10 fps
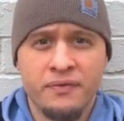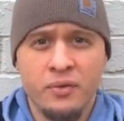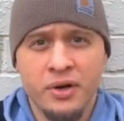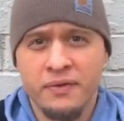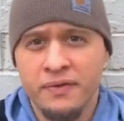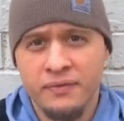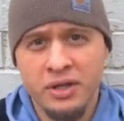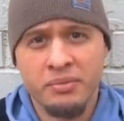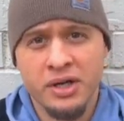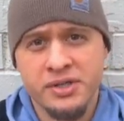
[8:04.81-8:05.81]
40, 50
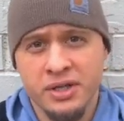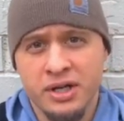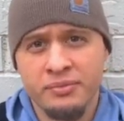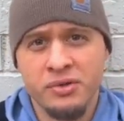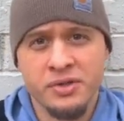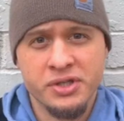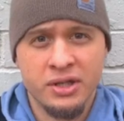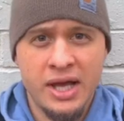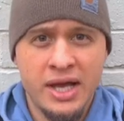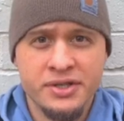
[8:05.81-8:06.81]
bucks to come do this
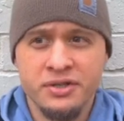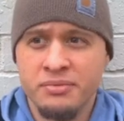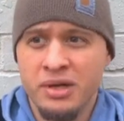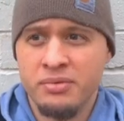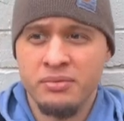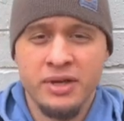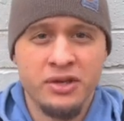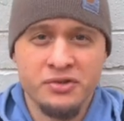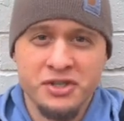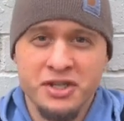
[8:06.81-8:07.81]
class and you maybe make
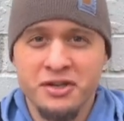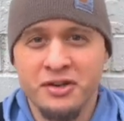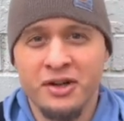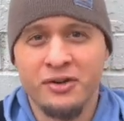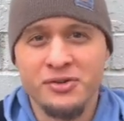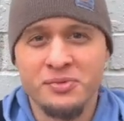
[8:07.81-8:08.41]
your $600,